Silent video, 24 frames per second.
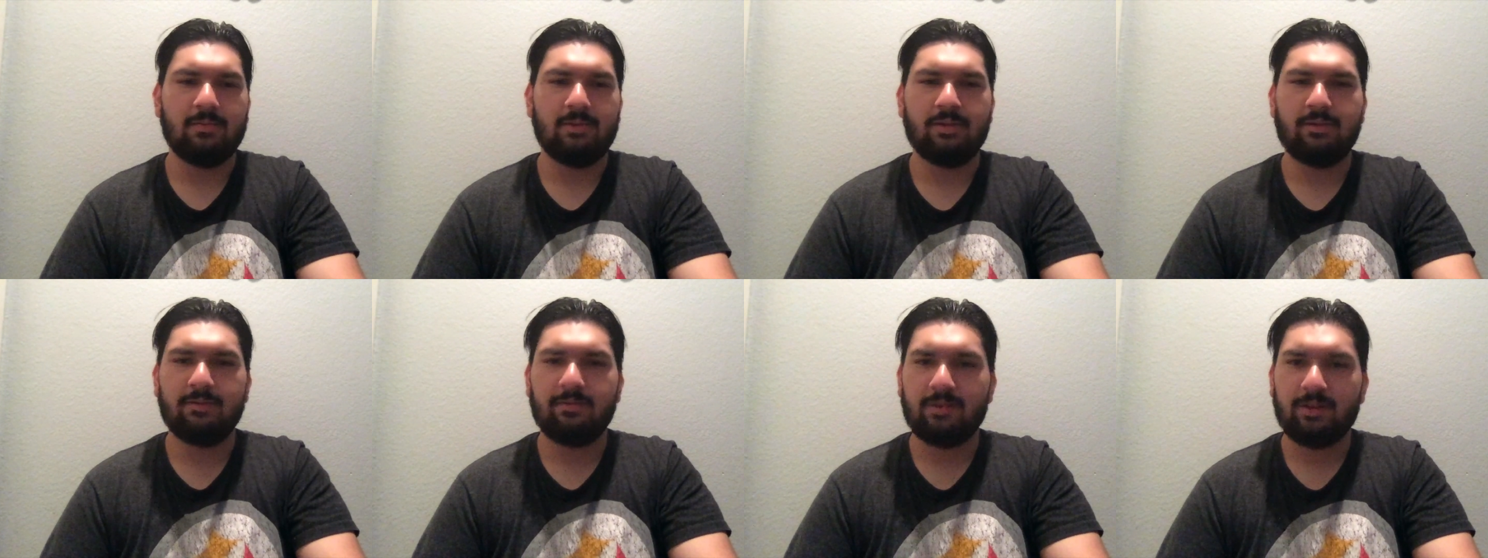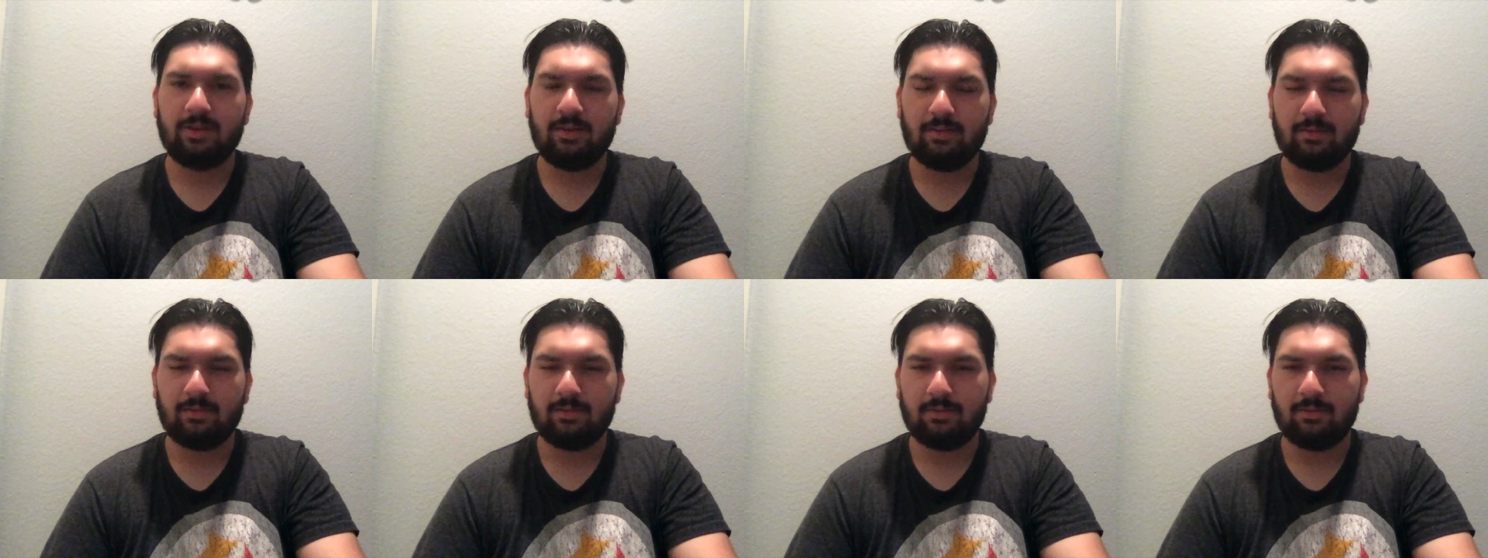
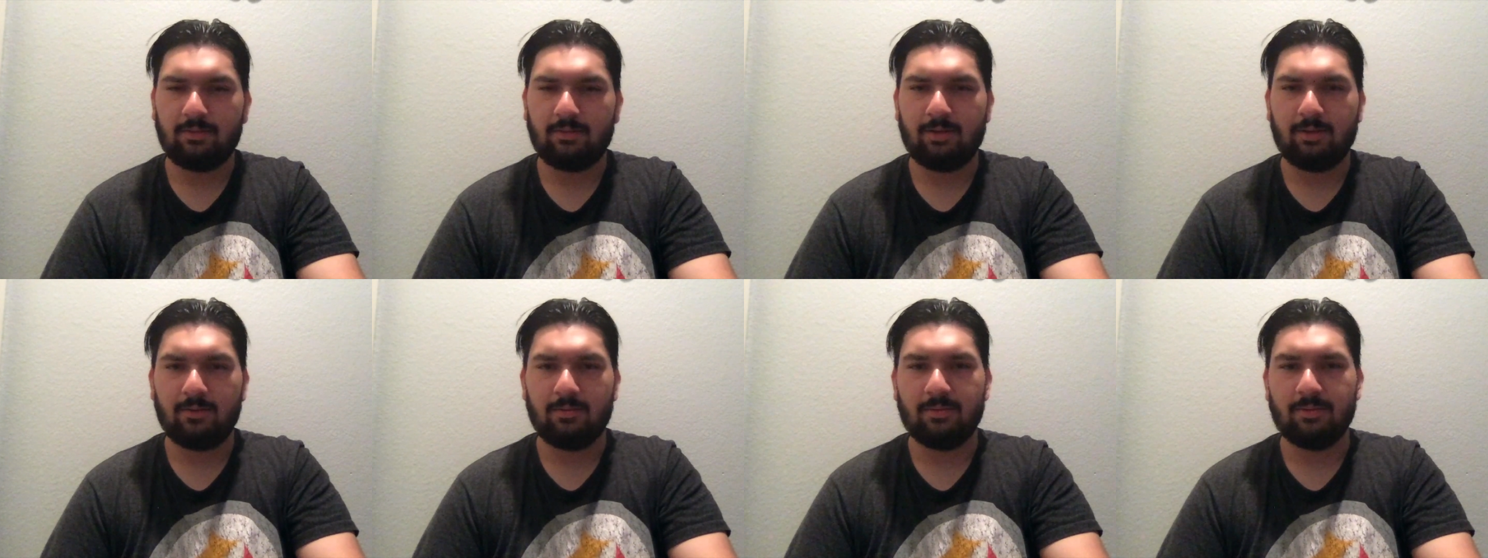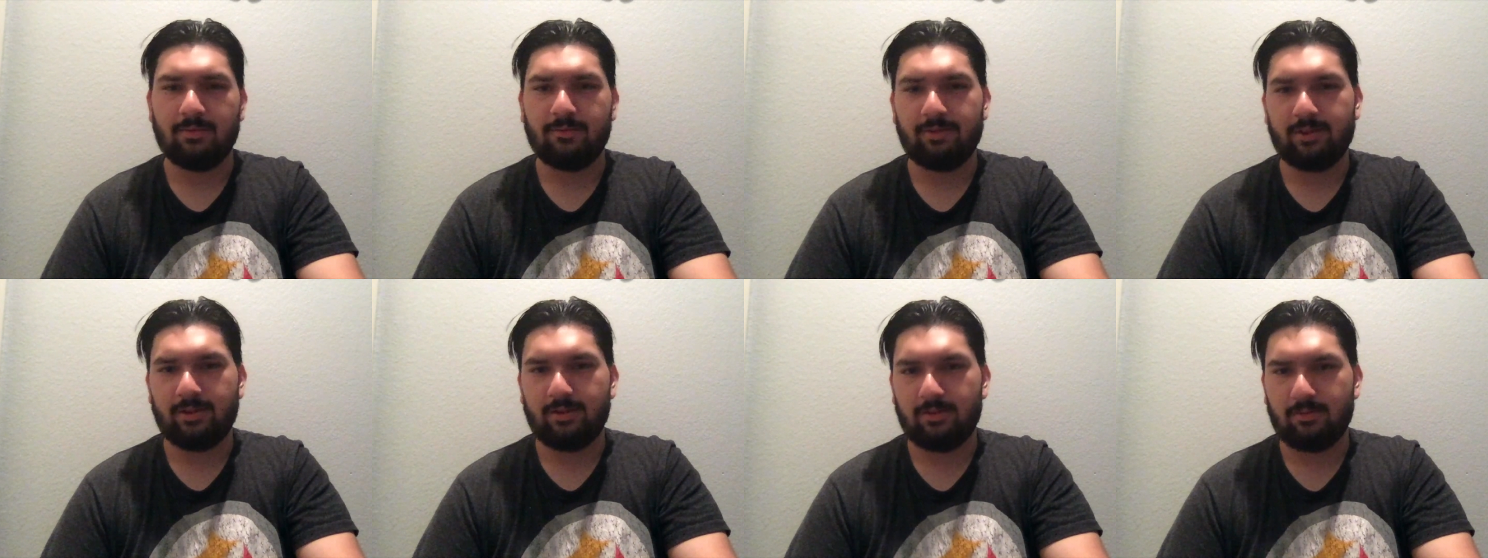living the way I'm
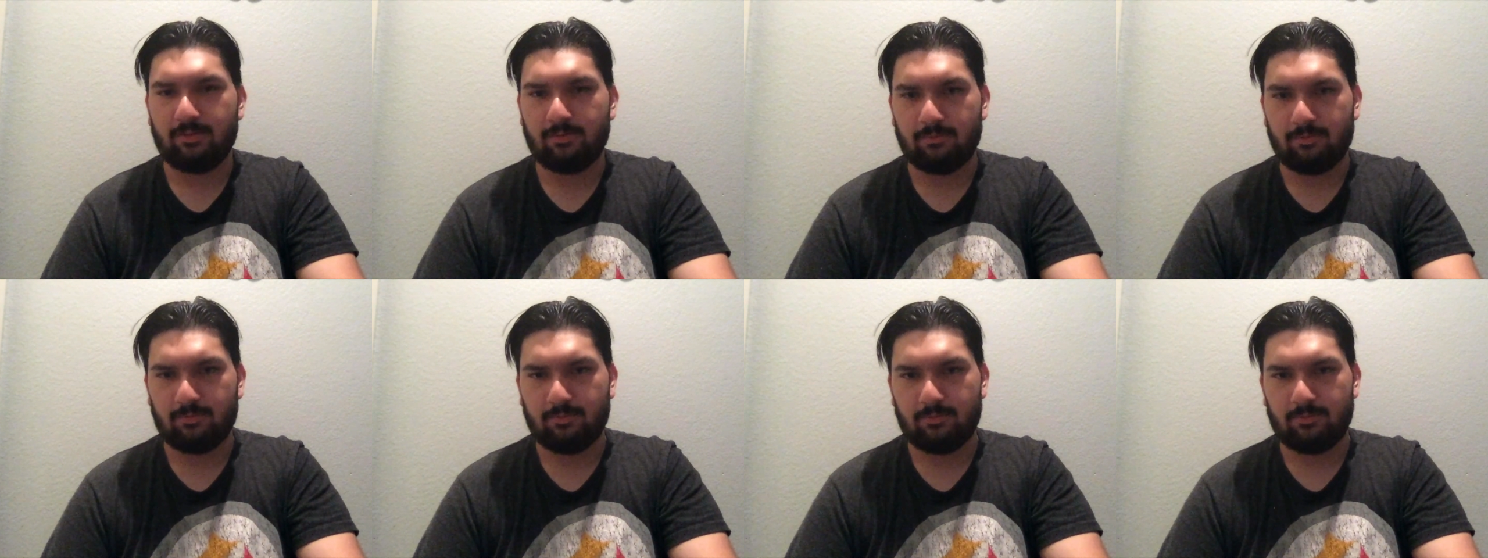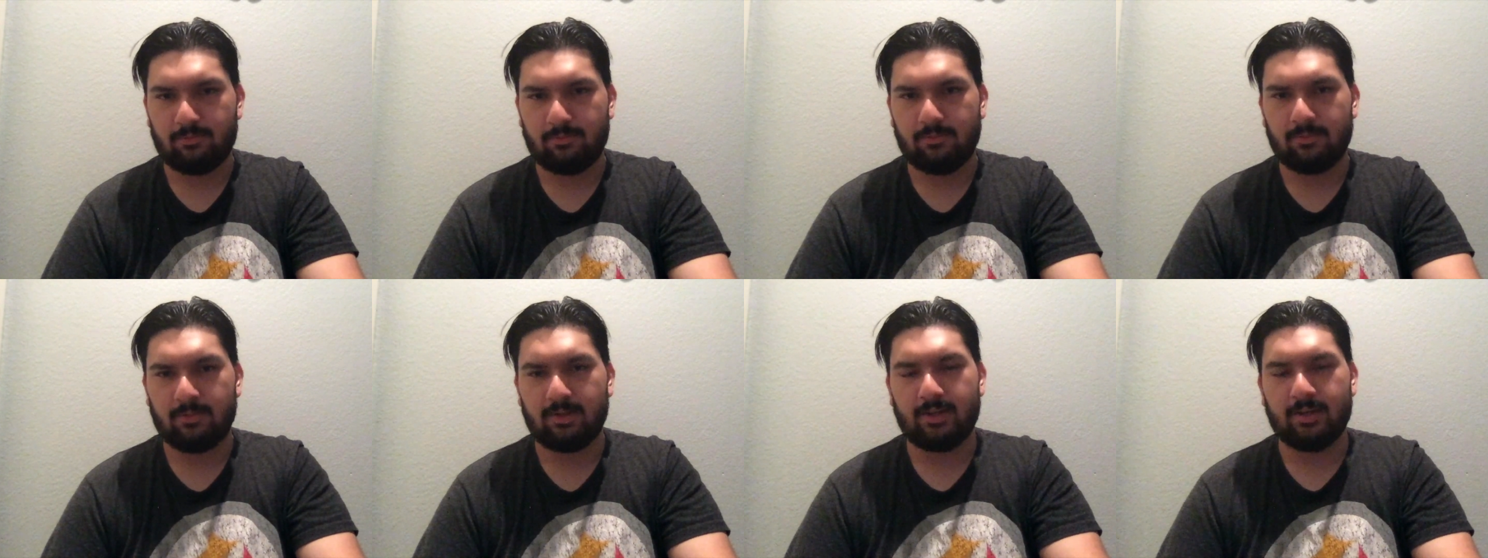living
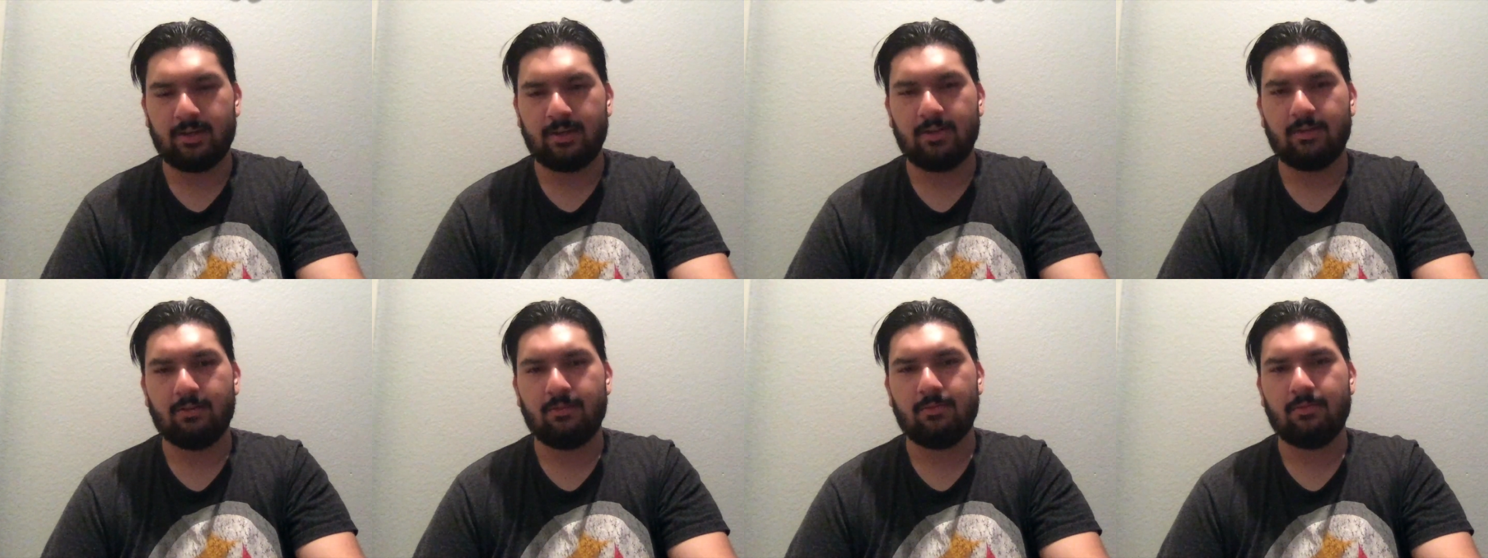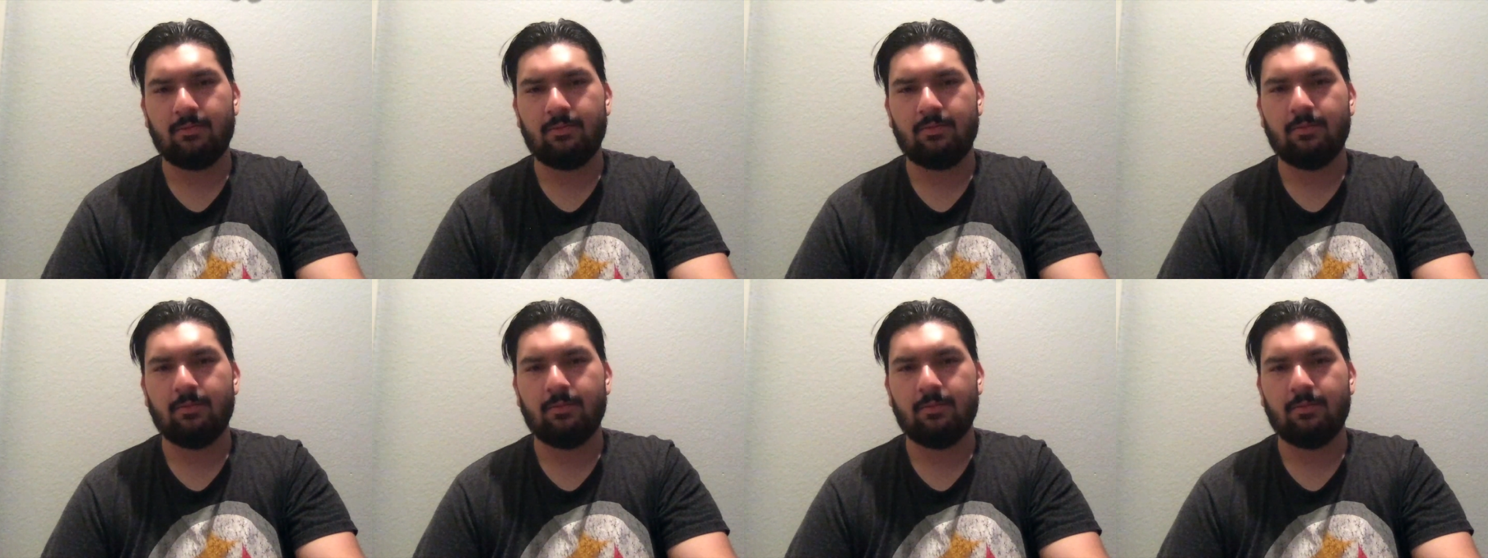right now,